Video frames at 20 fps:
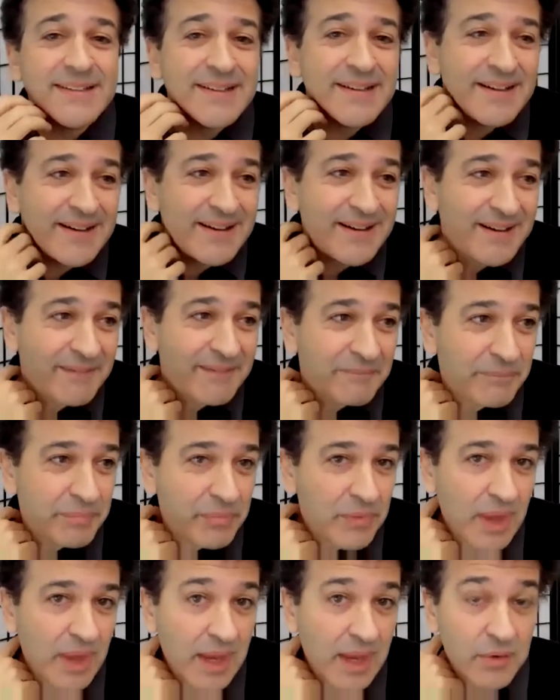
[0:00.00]

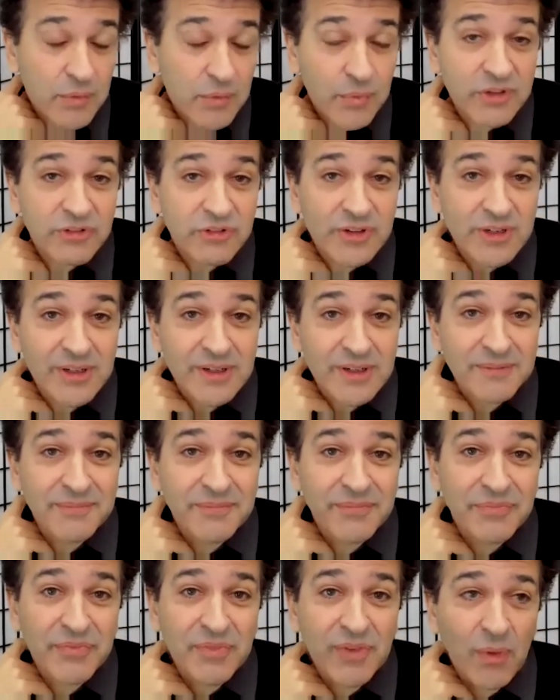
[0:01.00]
and original
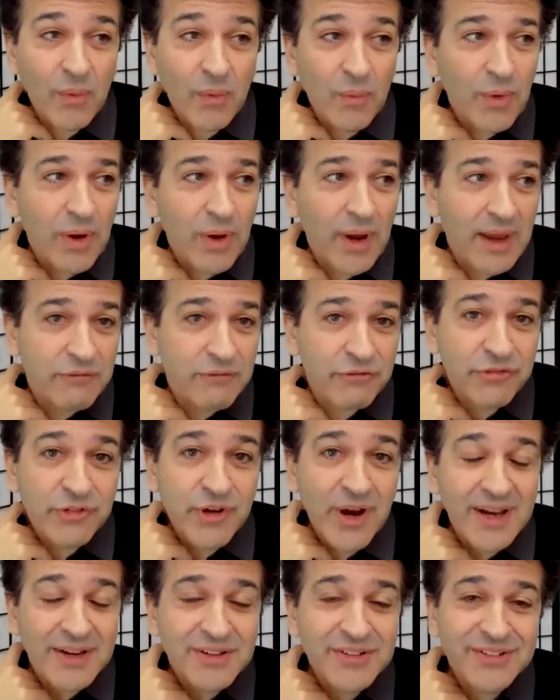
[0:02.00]
and
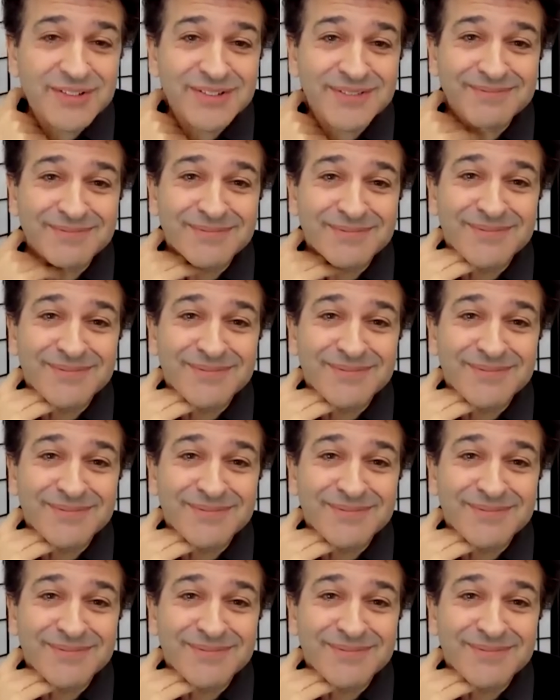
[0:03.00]
fresh,